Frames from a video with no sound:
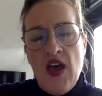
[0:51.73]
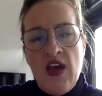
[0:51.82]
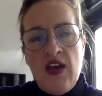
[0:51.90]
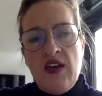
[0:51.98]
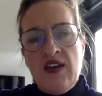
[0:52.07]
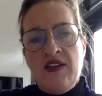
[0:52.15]

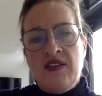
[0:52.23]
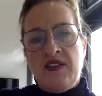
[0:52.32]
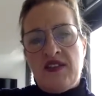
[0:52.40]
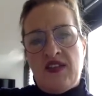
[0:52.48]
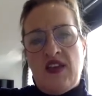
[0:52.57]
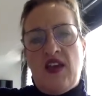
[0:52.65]

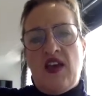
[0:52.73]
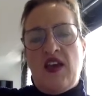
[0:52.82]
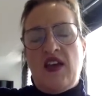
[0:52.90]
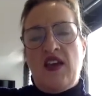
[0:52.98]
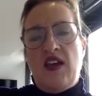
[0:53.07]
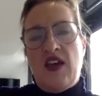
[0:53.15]
is
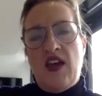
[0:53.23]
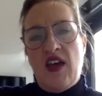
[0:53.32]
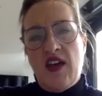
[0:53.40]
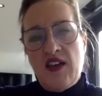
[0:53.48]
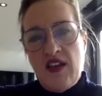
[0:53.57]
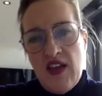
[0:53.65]

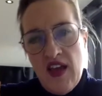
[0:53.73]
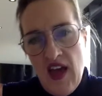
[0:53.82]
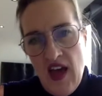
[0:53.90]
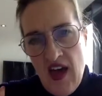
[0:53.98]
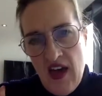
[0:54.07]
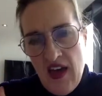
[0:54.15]

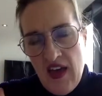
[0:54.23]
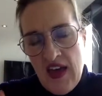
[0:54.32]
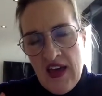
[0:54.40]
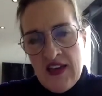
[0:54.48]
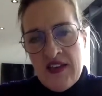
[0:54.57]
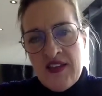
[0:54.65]

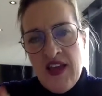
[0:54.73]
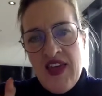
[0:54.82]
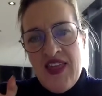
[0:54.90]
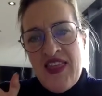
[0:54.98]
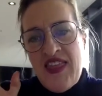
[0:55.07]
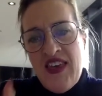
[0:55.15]

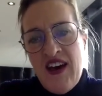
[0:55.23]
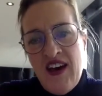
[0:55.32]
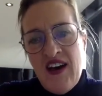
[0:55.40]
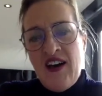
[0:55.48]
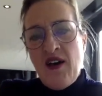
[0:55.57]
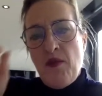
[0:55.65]

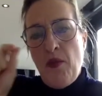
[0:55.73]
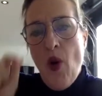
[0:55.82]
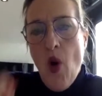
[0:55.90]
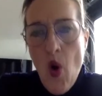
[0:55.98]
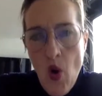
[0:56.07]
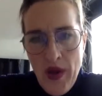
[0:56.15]
the
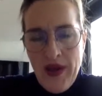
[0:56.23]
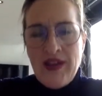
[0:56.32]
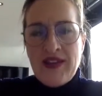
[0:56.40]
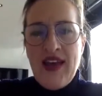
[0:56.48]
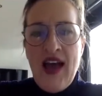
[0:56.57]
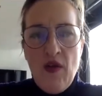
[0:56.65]

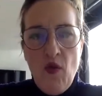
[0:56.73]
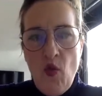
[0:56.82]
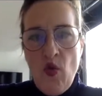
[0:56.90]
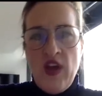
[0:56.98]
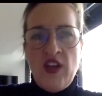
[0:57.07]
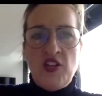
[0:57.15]
point at
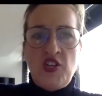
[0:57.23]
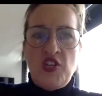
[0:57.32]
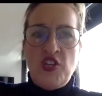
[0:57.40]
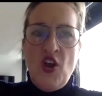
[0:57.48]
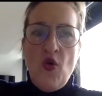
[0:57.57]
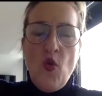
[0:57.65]

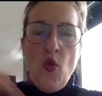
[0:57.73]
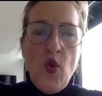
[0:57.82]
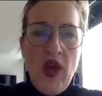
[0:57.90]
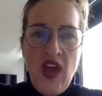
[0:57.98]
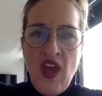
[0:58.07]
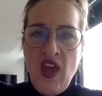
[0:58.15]
which
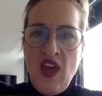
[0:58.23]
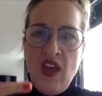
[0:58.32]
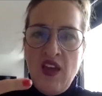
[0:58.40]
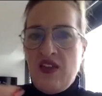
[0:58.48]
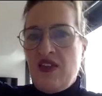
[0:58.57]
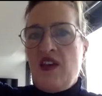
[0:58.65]

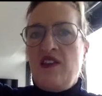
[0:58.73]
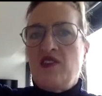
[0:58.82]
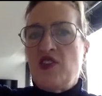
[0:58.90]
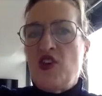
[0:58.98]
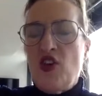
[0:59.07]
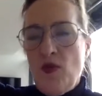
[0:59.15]
we, that is
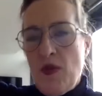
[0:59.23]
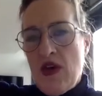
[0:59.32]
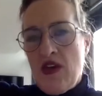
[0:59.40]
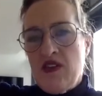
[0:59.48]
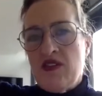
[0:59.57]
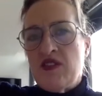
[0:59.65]

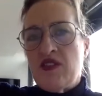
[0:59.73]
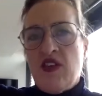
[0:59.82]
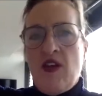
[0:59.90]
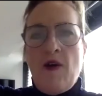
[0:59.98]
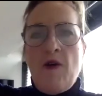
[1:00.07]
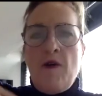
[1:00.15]
humans,
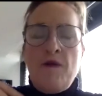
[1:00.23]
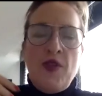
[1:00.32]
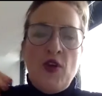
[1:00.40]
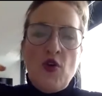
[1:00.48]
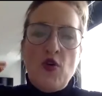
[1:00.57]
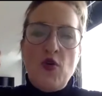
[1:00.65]

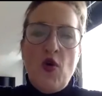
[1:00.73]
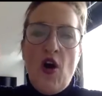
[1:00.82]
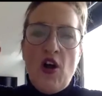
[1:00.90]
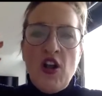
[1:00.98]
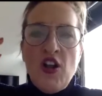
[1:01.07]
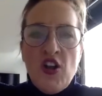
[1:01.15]
who
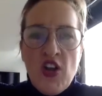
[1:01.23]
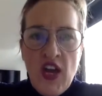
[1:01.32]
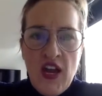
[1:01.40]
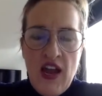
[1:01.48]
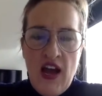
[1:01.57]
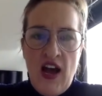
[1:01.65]
are
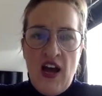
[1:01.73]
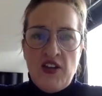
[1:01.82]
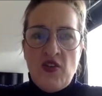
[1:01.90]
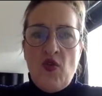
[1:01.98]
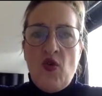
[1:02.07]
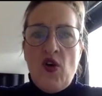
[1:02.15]
looking
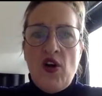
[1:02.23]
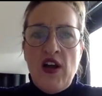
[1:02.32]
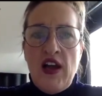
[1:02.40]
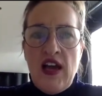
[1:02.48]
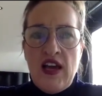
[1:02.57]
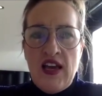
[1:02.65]
at
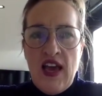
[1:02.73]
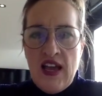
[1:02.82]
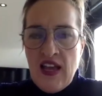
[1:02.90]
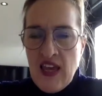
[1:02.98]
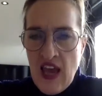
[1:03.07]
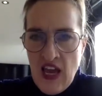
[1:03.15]
or
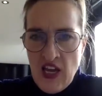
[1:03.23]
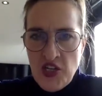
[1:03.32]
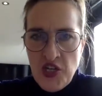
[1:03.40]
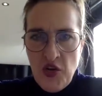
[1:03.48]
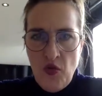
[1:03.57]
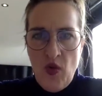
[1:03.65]

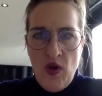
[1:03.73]
engaging